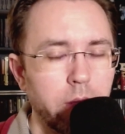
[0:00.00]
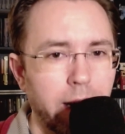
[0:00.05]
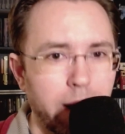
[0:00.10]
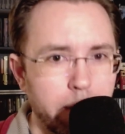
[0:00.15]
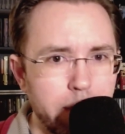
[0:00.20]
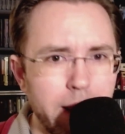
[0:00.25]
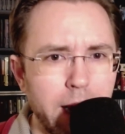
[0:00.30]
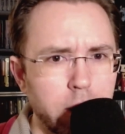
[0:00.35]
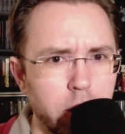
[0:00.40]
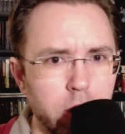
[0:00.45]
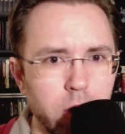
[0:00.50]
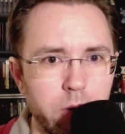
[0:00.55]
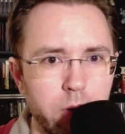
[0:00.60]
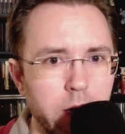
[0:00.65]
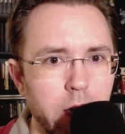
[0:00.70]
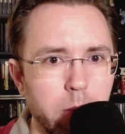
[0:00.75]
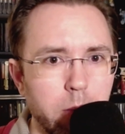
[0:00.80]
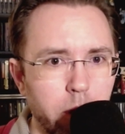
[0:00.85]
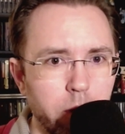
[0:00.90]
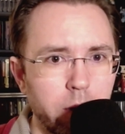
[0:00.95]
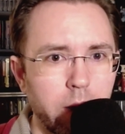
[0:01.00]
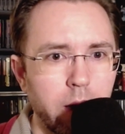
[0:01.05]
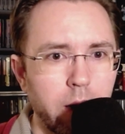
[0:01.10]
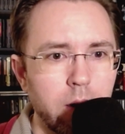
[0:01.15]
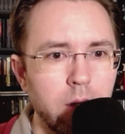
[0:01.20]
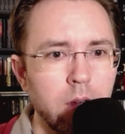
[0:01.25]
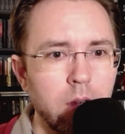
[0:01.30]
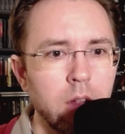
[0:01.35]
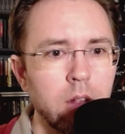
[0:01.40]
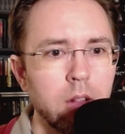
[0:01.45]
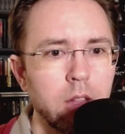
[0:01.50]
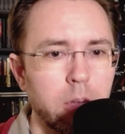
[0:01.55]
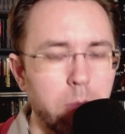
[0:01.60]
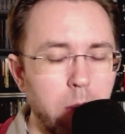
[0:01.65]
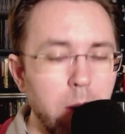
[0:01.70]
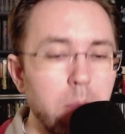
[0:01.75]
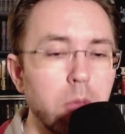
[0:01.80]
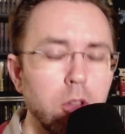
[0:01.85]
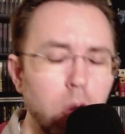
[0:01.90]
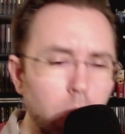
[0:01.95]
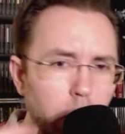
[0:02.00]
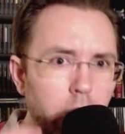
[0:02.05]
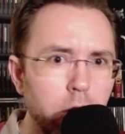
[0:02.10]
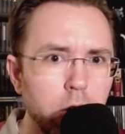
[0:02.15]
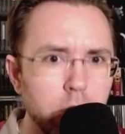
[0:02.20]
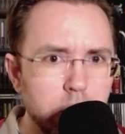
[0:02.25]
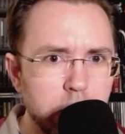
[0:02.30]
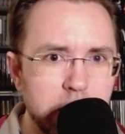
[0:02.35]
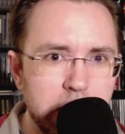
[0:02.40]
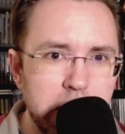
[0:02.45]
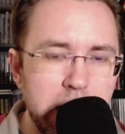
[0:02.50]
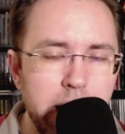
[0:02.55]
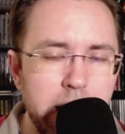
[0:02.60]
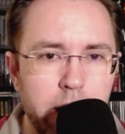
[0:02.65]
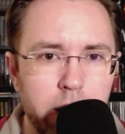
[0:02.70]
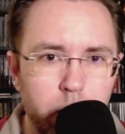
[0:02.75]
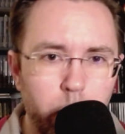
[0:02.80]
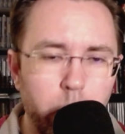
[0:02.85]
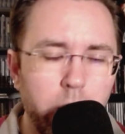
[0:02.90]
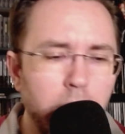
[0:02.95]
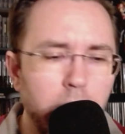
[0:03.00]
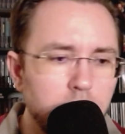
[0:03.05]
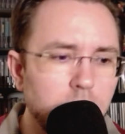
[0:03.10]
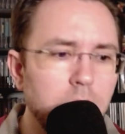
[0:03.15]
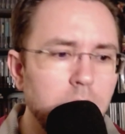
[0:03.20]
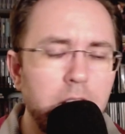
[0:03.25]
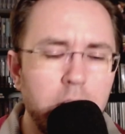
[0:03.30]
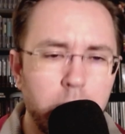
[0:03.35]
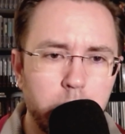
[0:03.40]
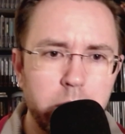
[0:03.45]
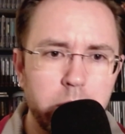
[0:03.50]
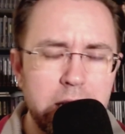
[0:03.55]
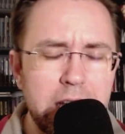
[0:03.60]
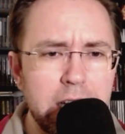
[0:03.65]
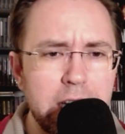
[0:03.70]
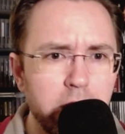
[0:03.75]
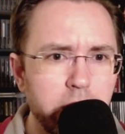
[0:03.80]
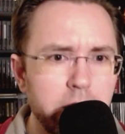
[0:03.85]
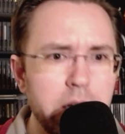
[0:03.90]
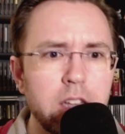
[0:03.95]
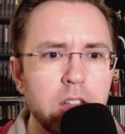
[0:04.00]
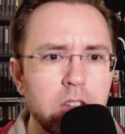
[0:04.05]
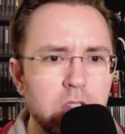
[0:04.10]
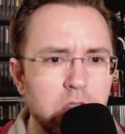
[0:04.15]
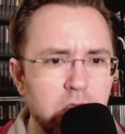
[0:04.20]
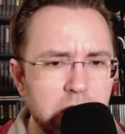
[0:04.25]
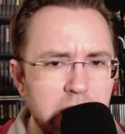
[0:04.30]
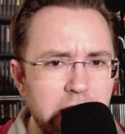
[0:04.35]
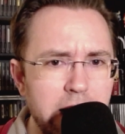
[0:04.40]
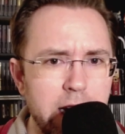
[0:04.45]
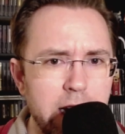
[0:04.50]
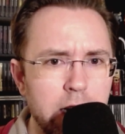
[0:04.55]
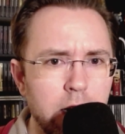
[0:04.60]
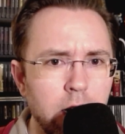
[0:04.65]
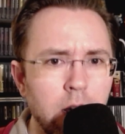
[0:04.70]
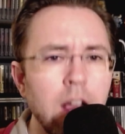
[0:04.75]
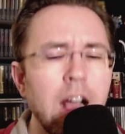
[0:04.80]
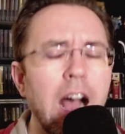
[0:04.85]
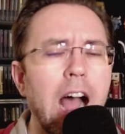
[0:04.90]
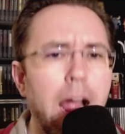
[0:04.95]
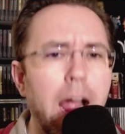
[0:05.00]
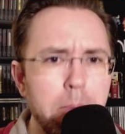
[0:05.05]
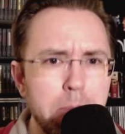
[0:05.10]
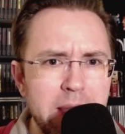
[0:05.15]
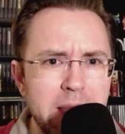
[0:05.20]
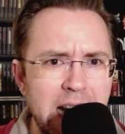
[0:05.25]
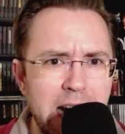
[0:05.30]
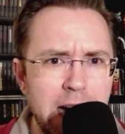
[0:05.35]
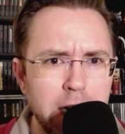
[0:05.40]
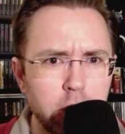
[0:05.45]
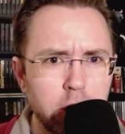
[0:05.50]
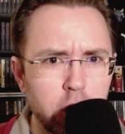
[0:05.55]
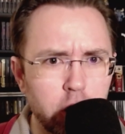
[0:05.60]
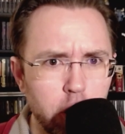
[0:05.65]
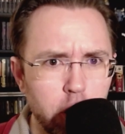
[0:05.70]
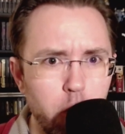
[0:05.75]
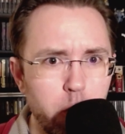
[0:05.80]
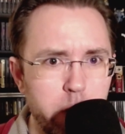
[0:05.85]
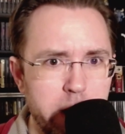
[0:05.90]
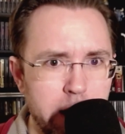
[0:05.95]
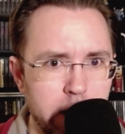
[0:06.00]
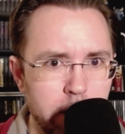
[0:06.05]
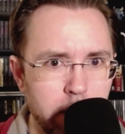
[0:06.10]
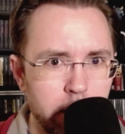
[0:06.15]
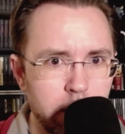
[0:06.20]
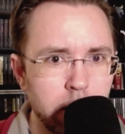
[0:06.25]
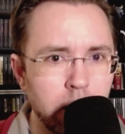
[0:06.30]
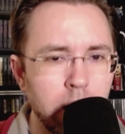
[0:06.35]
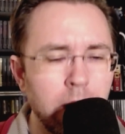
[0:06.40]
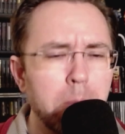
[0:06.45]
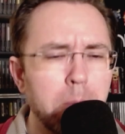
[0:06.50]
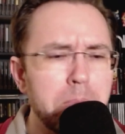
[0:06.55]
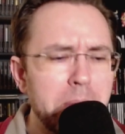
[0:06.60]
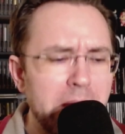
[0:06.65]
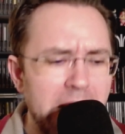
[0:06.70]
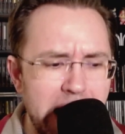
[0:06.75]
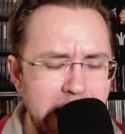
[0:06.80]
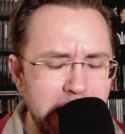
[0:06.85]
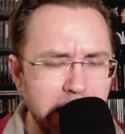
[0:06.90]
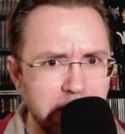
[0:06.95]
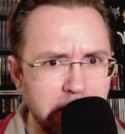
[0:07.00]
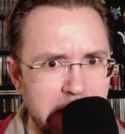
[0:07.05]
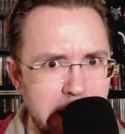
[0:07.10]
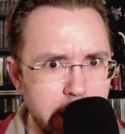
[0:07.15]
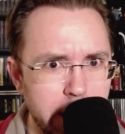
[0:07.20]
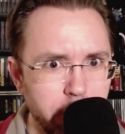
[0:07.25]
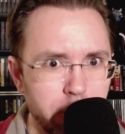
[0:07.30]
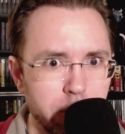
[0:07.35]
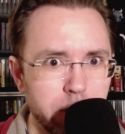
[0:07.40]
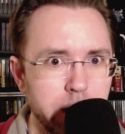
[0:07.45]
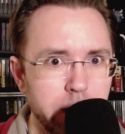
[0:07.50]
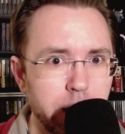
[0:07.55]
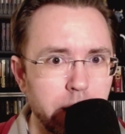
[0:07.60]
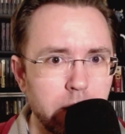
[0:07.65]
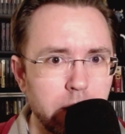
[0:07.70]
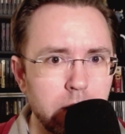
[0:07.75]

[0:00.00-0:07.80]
I'm not joking about that. Like, people don't understand. When I say I'm legally insane, I'm not joking, I'm not exaggerating.